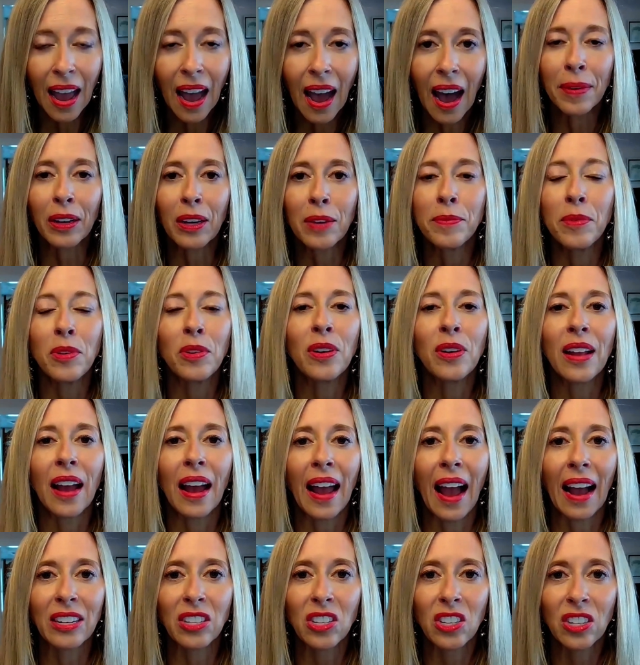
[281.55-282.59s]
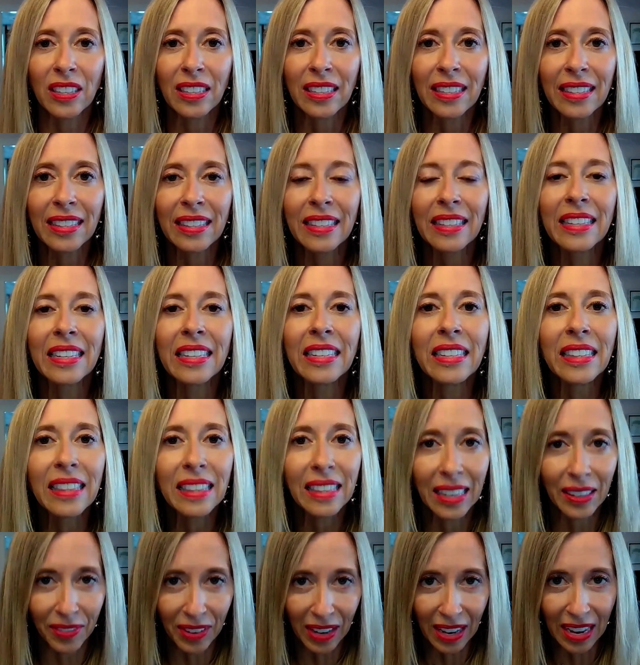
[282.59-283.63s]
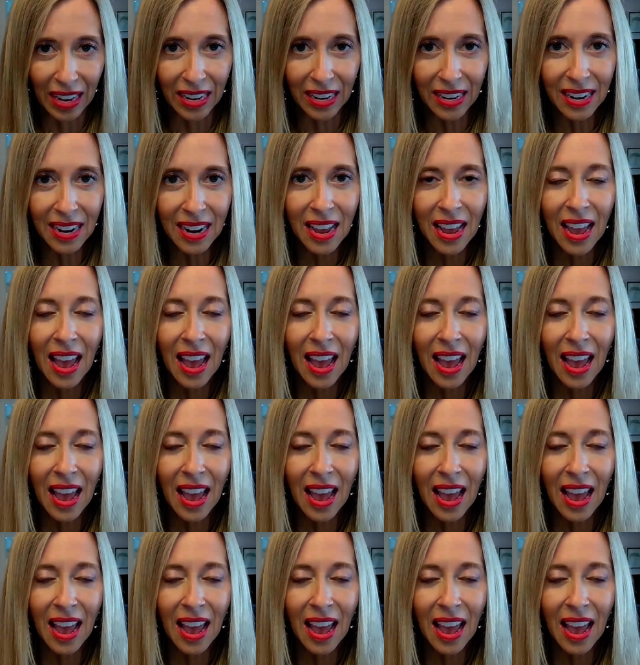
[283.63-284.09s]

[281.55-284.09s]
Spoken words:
a community I actually still live in.